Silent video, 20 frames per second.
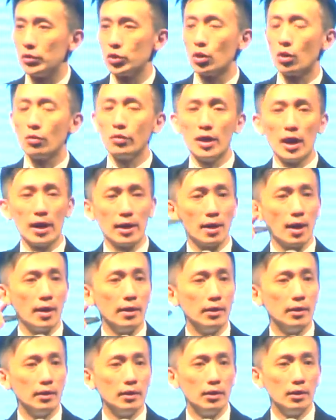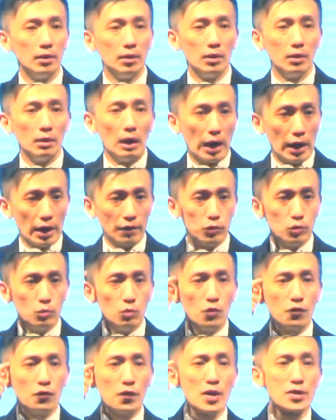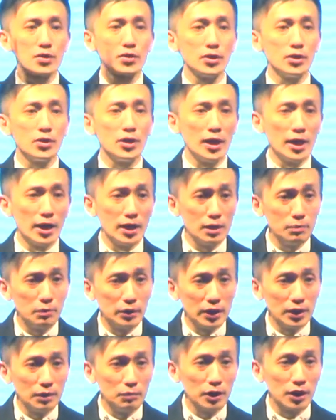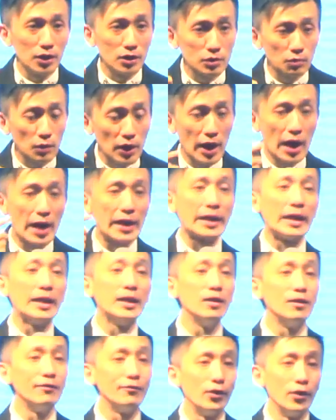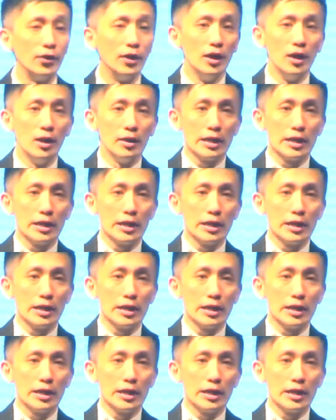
Sorry, I can't. I have to move faster than anybody because why? I cannot afford.